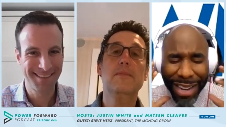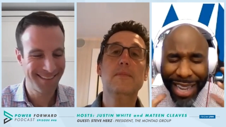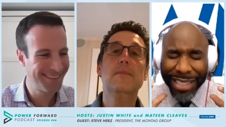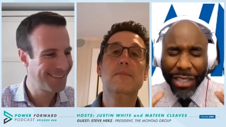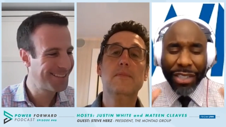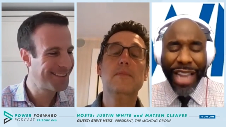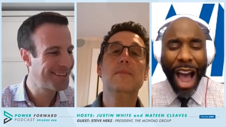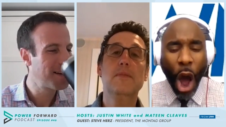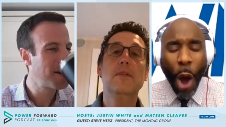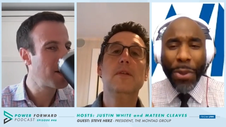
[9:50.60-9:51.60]
Speaker 1: listeners, I
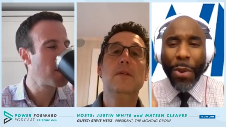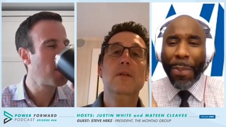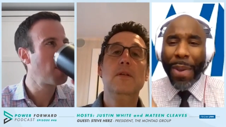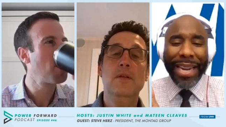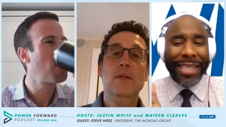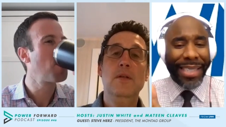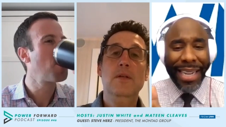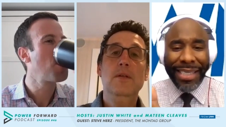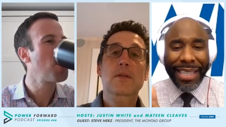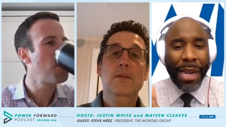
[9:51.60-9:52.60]
hope you paid
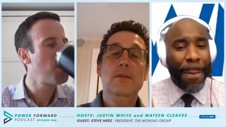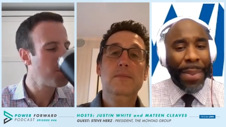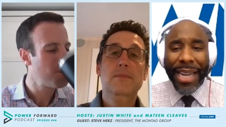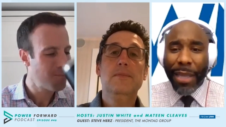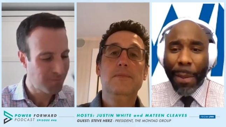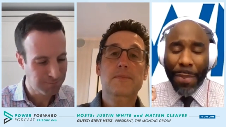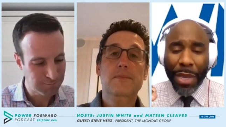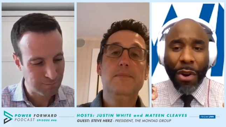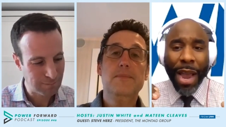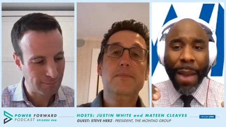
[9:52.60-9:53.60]
attention because
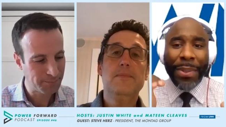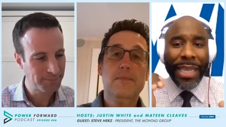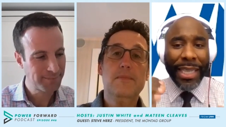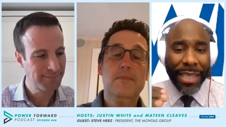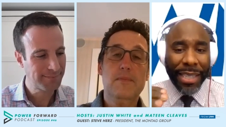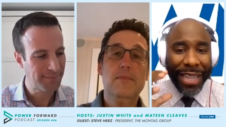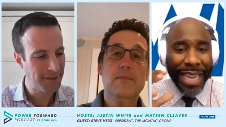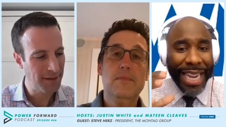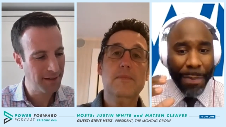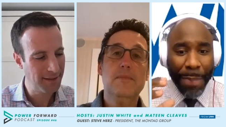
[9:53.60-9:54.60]
you're in a position of
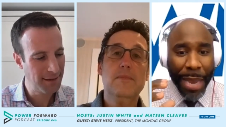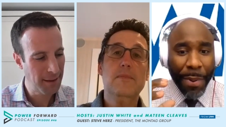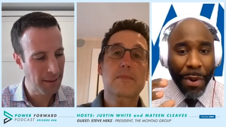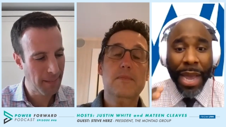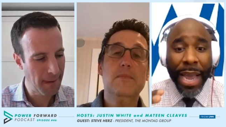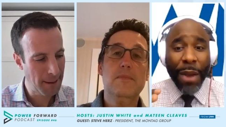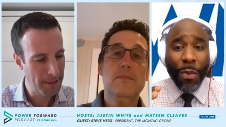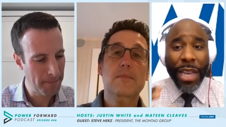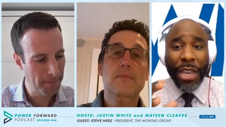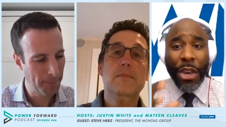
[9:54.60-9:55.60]
leading people. And
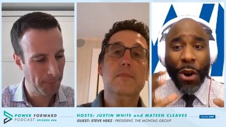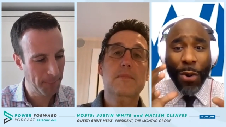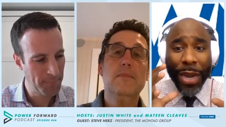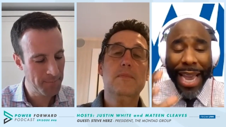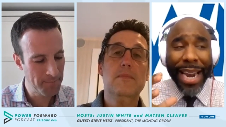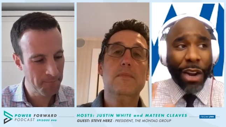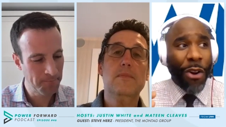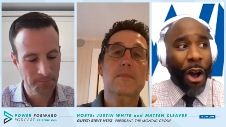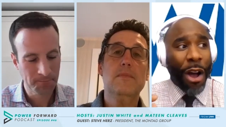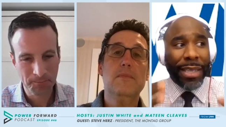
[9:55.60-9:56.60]
when you get
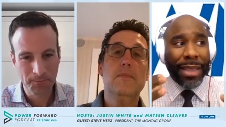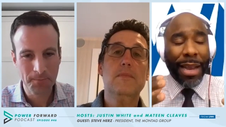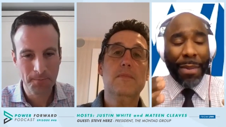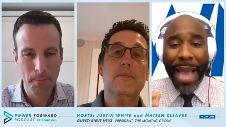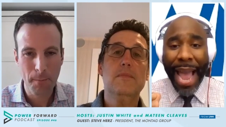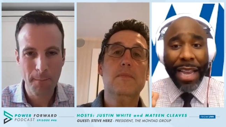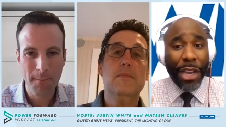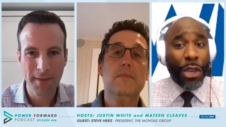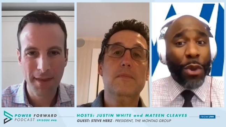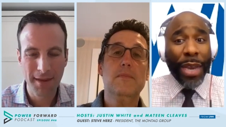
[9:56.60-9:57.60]
across to them that
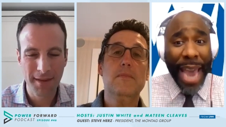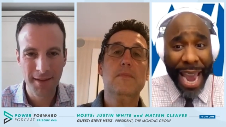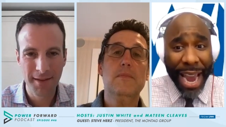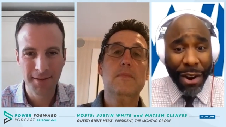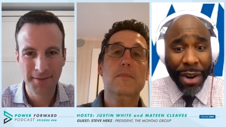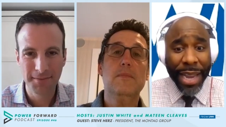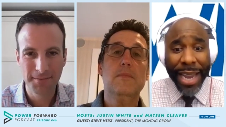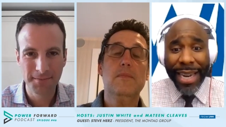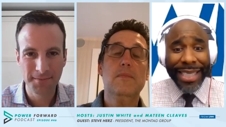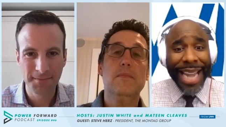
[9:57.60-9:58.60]
you care
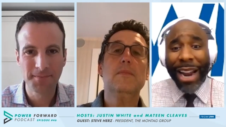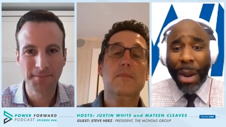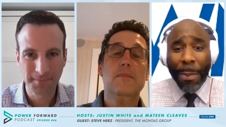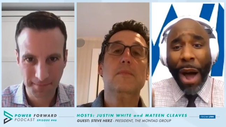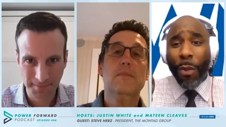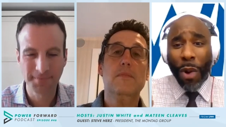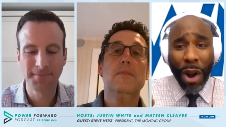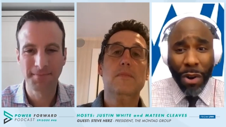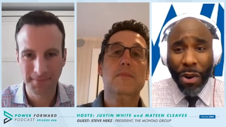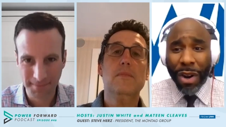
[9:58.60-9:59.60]
and it's not all about
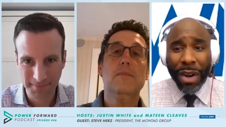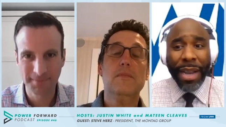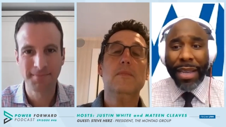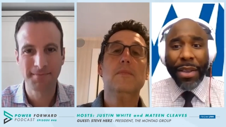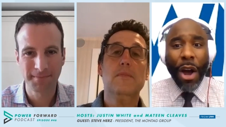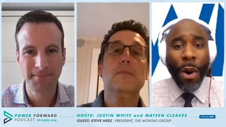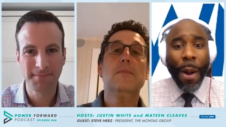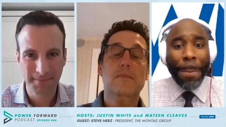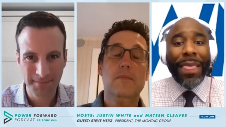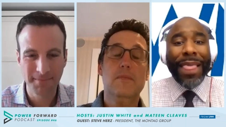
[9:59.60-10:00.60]
work or, you know,
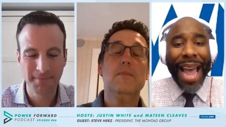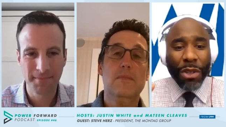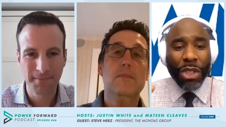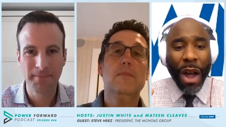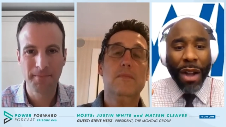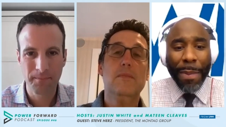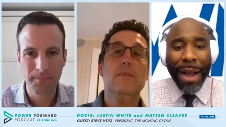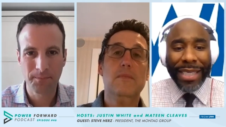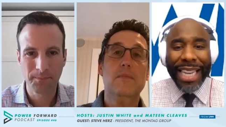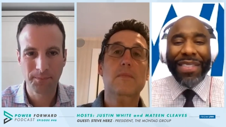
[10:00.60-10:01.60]
like you talked
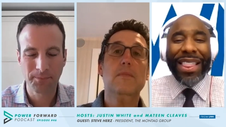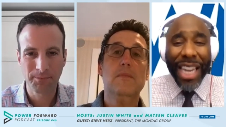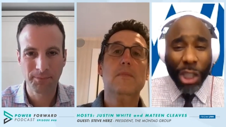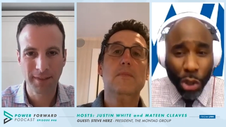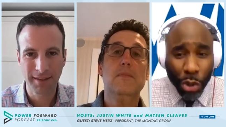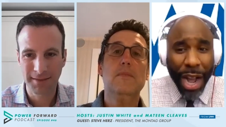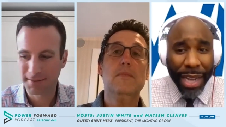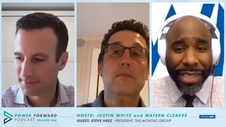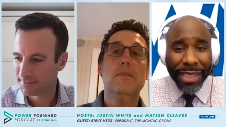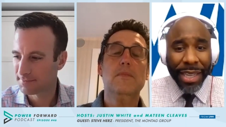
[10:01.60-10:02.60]
about, Stephen, the
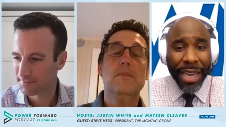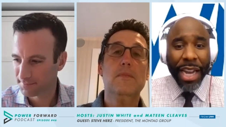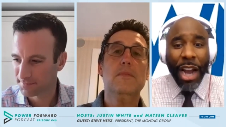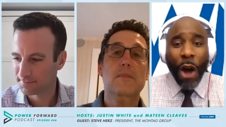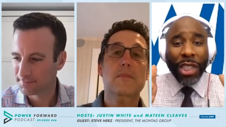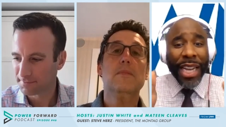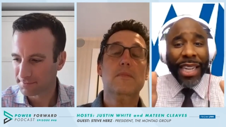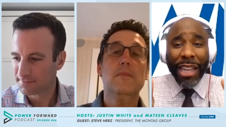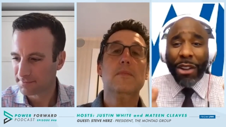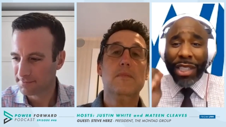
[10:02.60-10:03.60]
trust. Coach
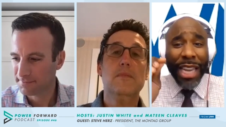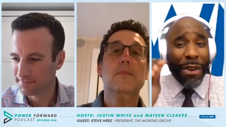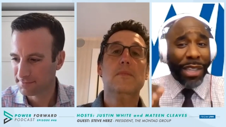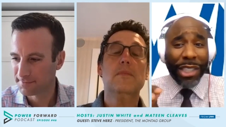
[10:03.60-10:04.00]
Izzo's secret